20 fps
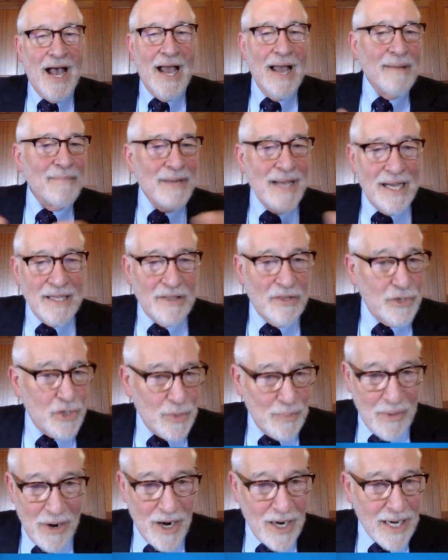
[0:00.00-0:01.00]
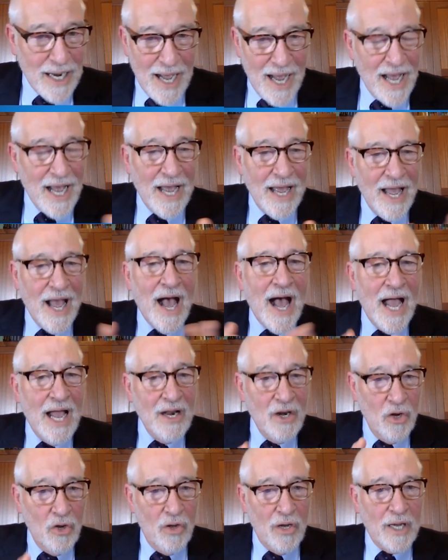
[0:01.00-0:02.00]
I'm not the smart guy
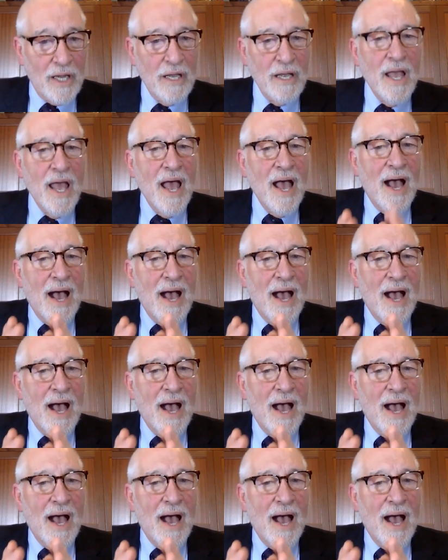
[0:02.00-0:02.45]
I look.